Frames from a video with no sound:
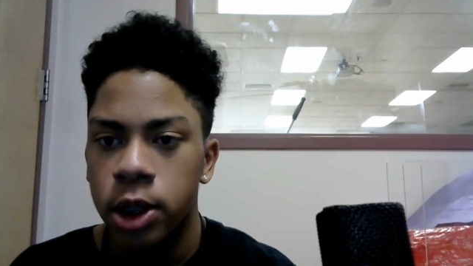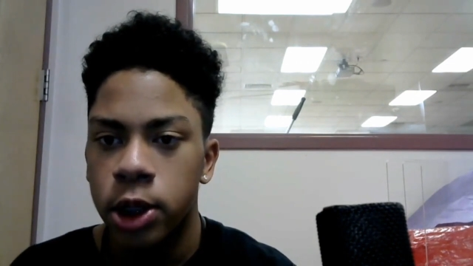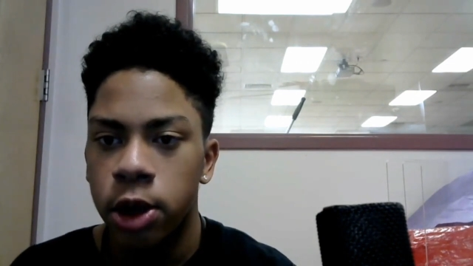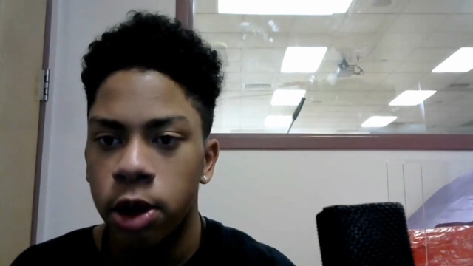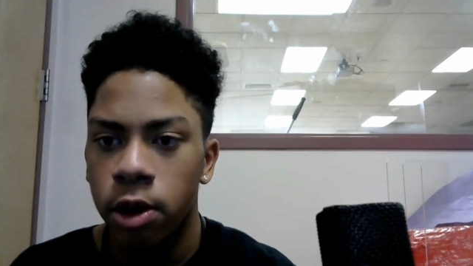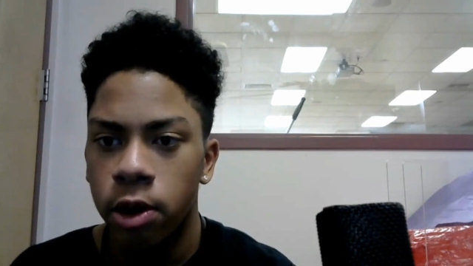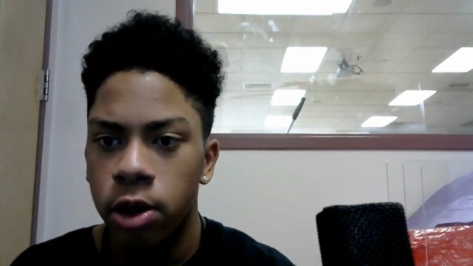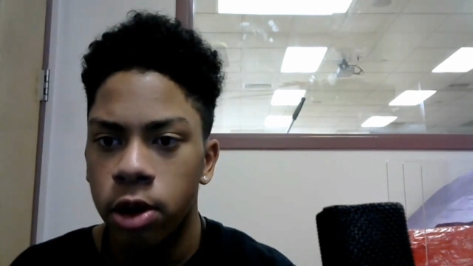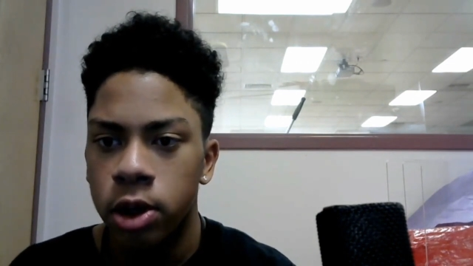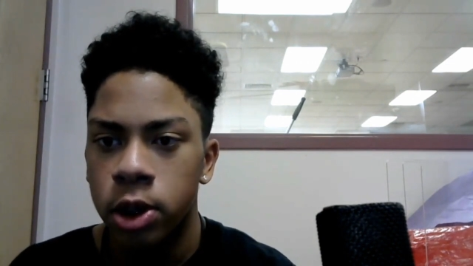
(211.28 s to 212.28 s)
and
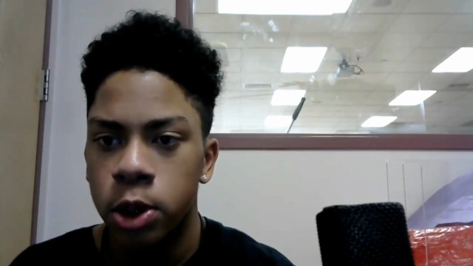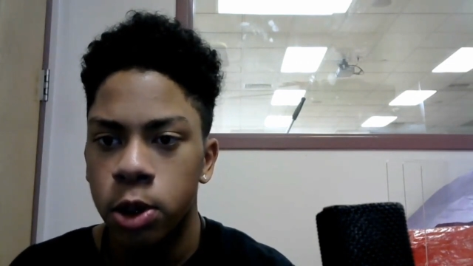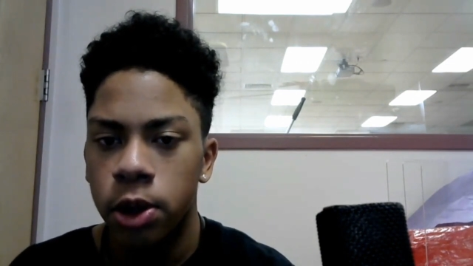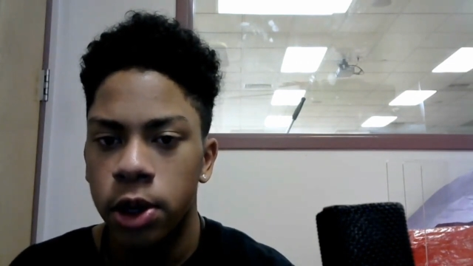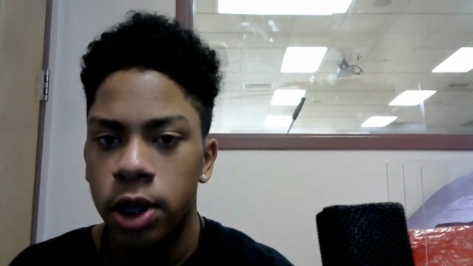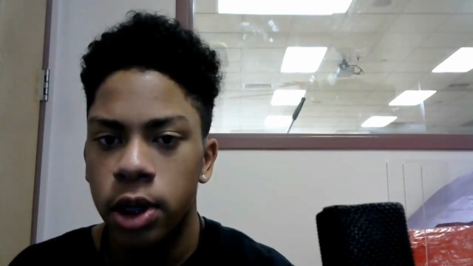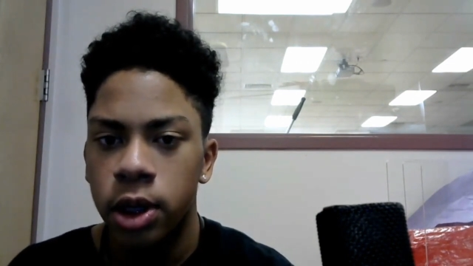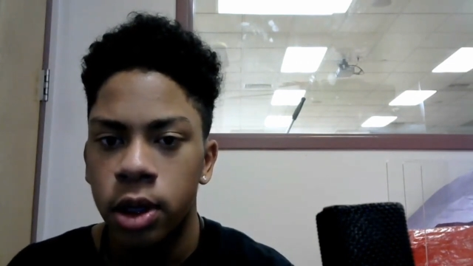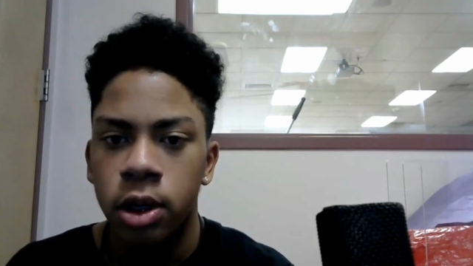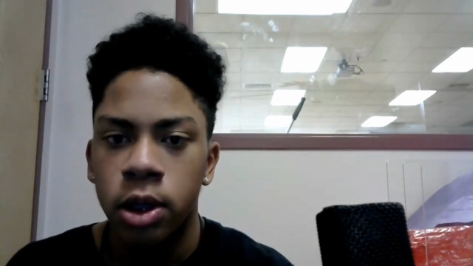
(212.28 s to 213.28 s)
secure, store it
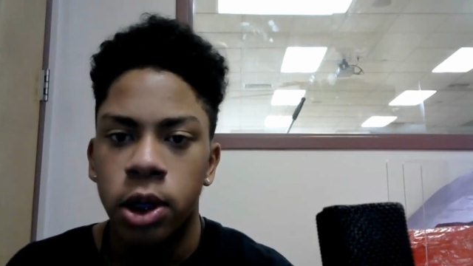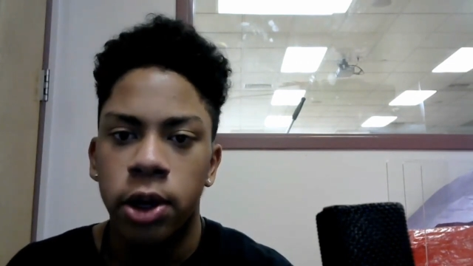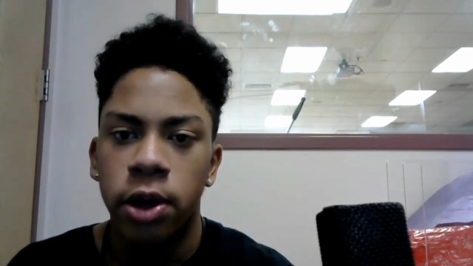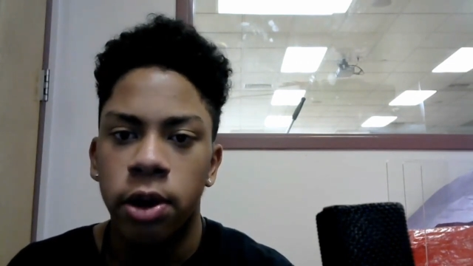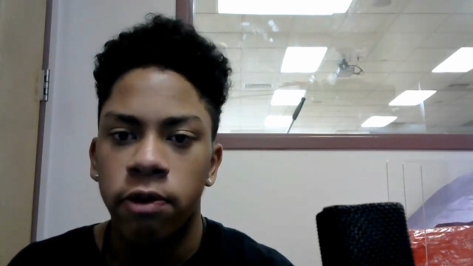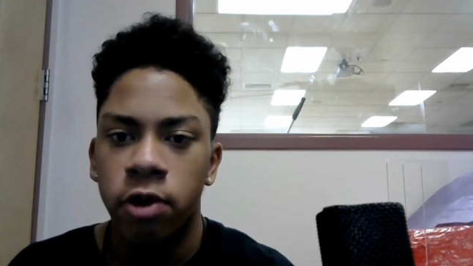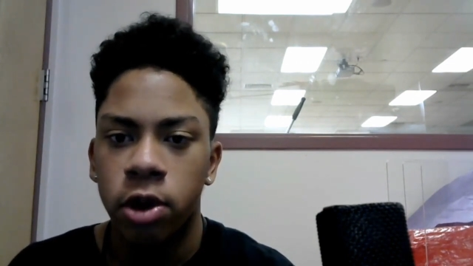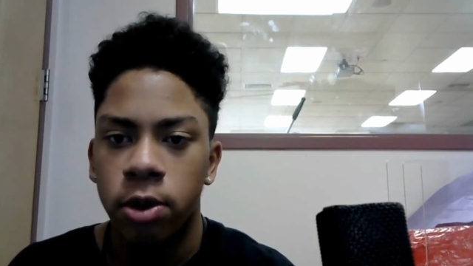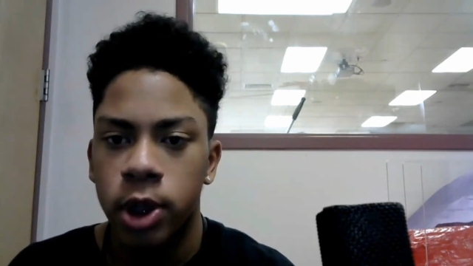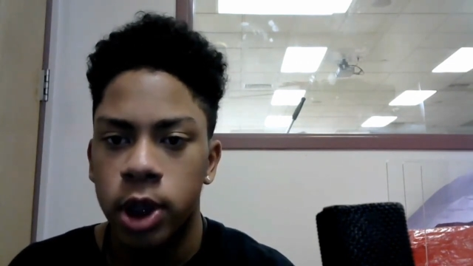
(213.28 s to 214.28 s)
there
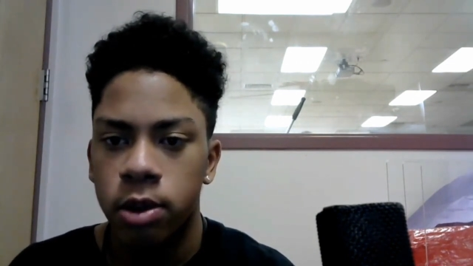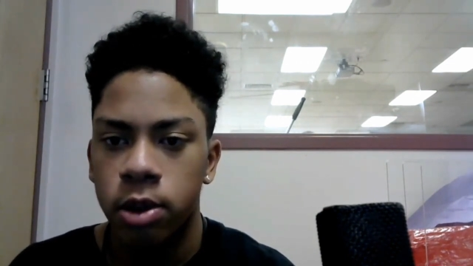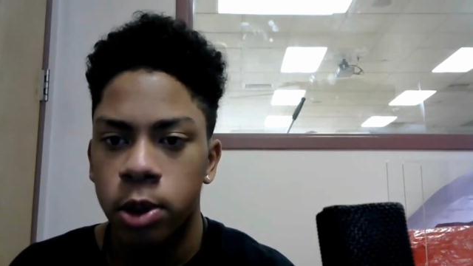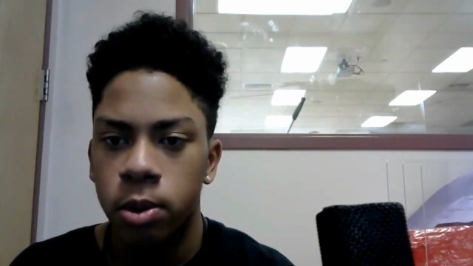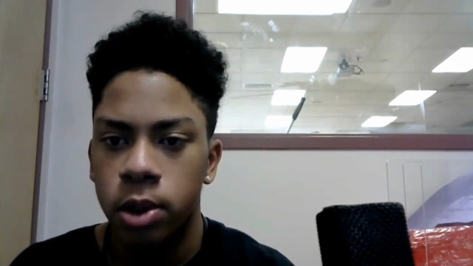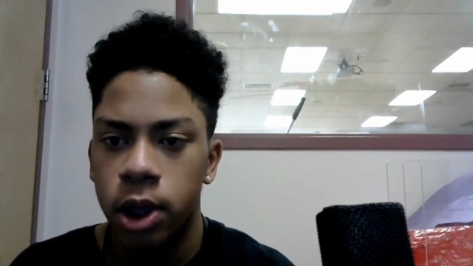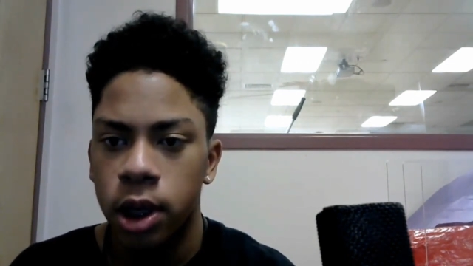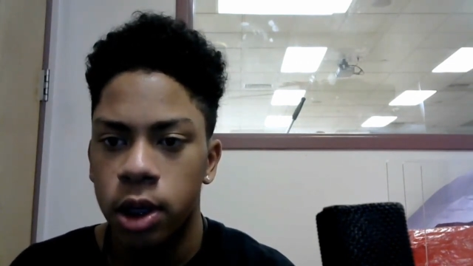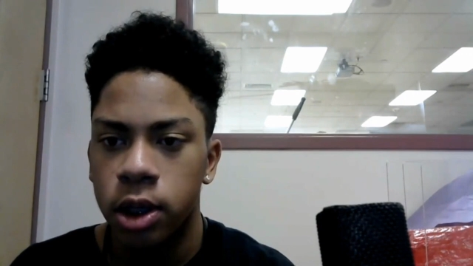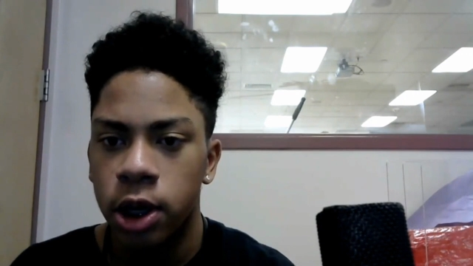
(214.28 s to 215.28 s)
for the rest of the school
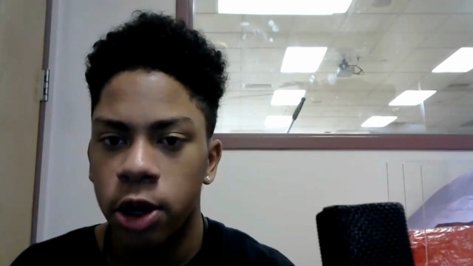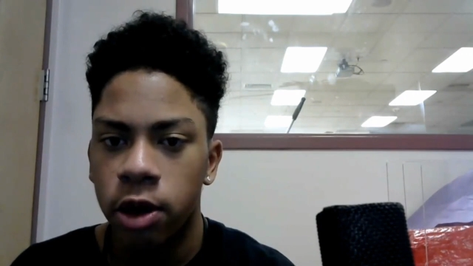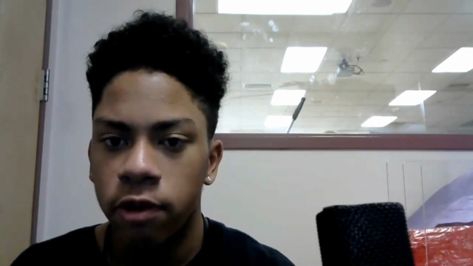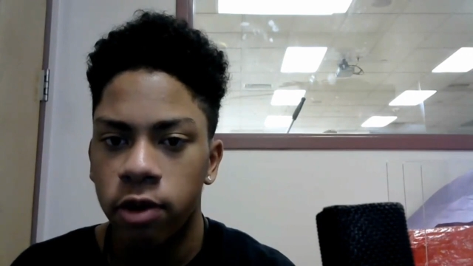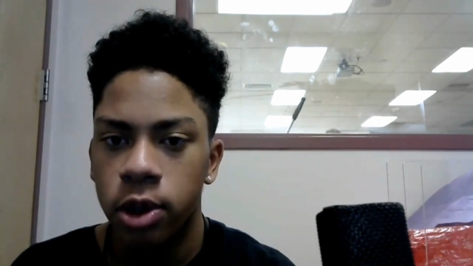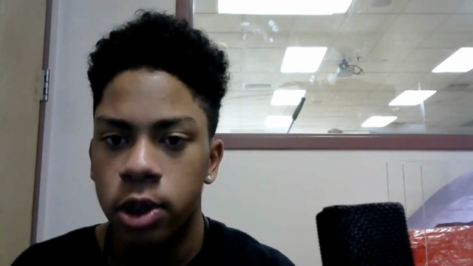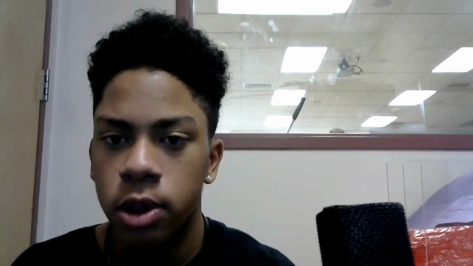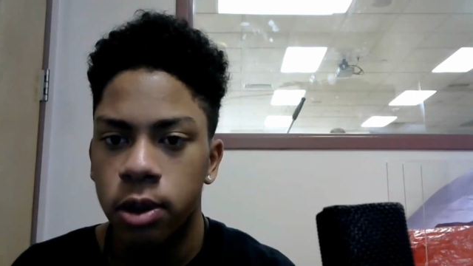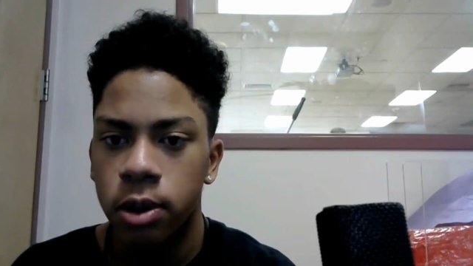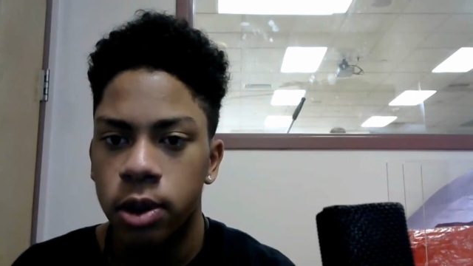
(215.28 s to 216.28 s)
day. Thank you from the
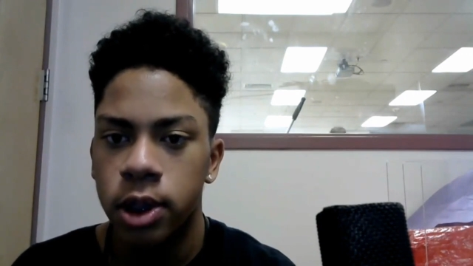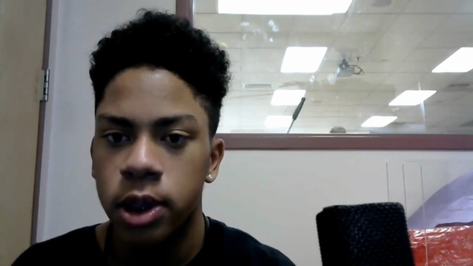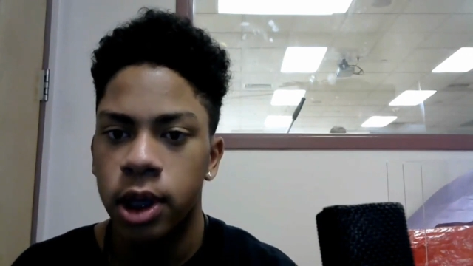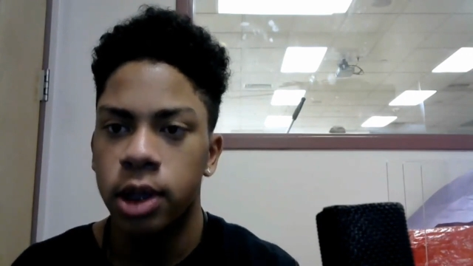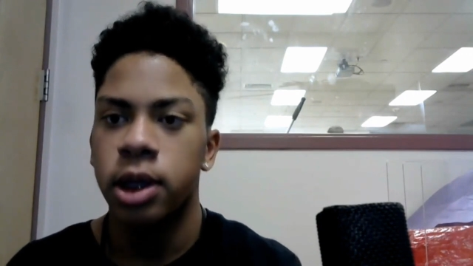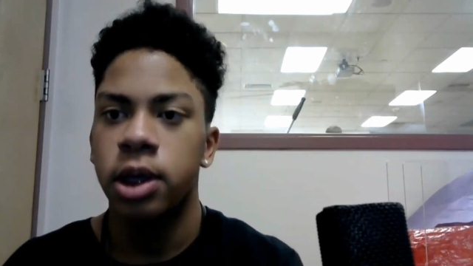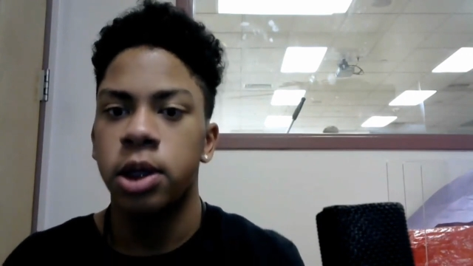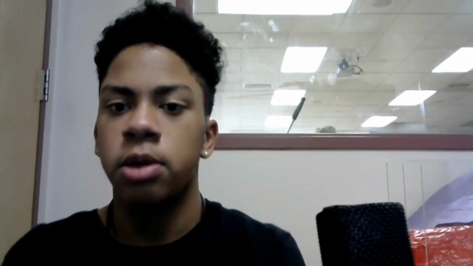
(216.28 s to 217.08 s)
Student Success